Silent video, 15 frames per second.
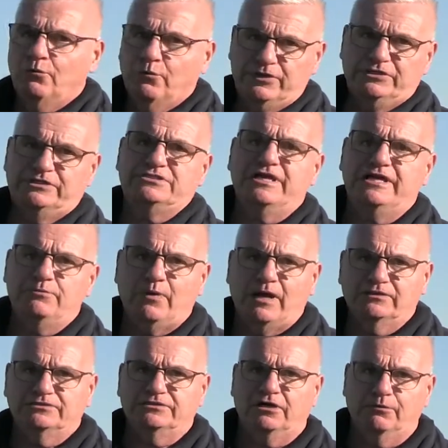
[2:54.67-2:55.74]
We just need
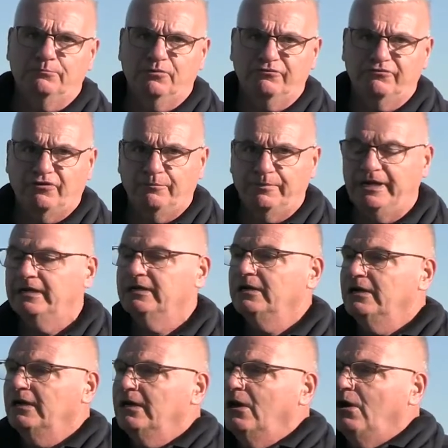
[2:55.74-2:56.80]
1 sample from it.
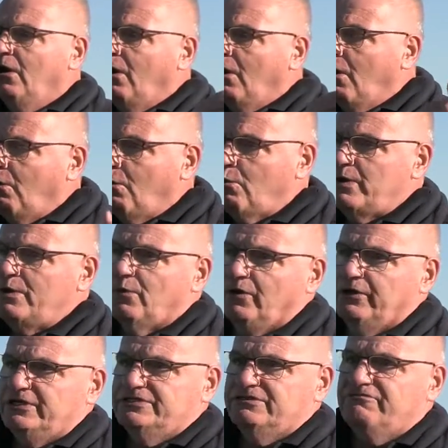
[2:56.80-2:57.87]
All we
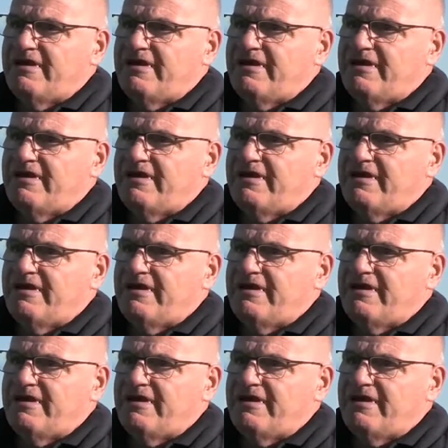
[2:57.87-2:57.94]
want is a